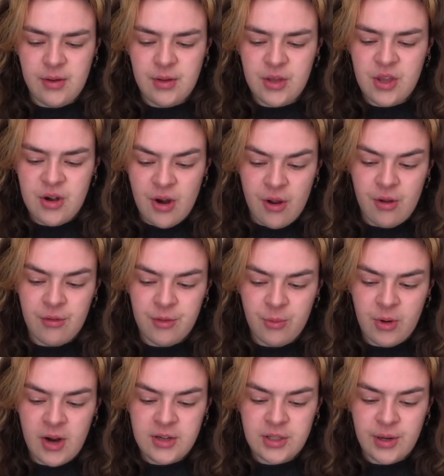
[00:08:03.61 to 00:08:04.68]
You know, the one
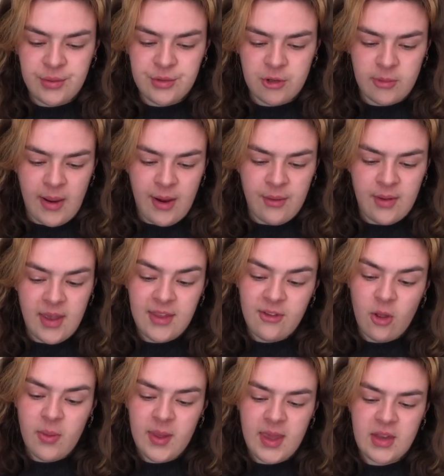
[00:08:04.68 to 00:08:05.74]
I told you about. It's
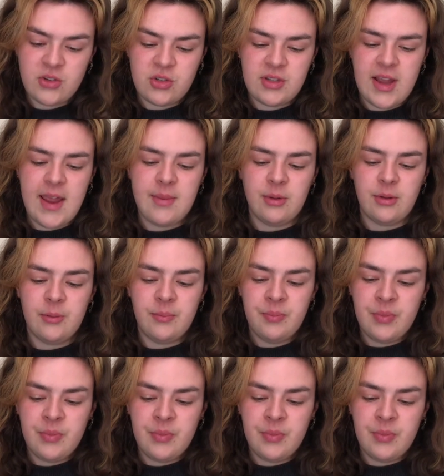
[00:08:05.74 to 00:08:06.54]
on the kitchen table.